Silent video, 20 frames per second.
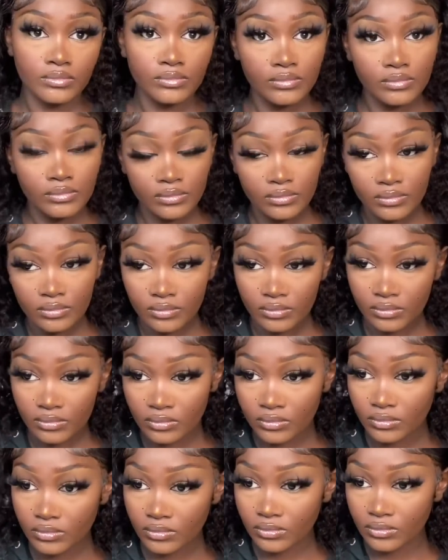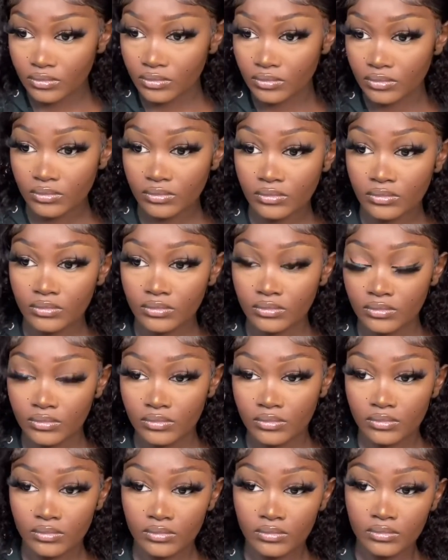This is what it's looking like so far,
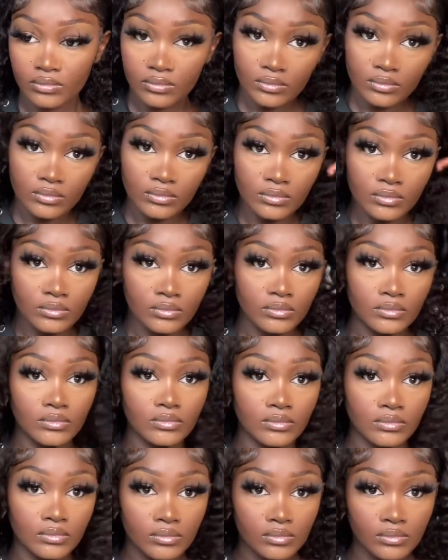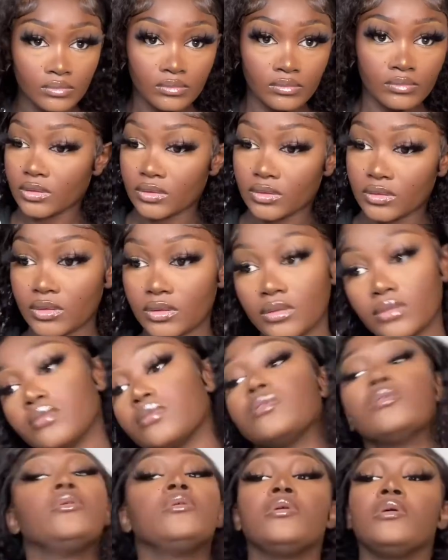and I am loving it. So I'm
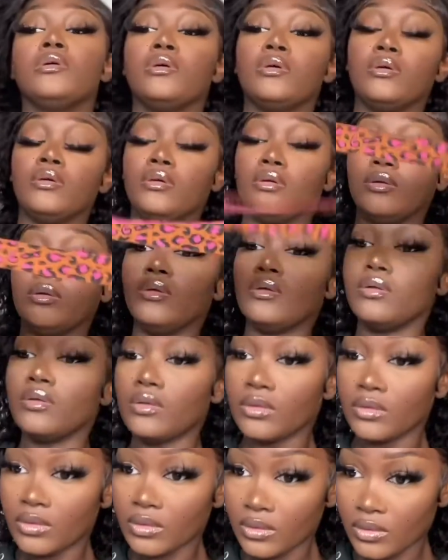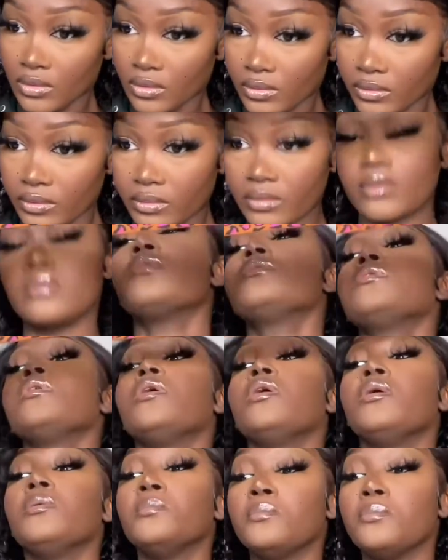tying it back down with the elastic
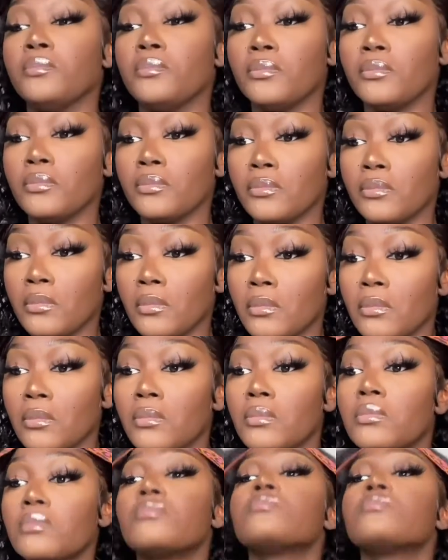band because I'm going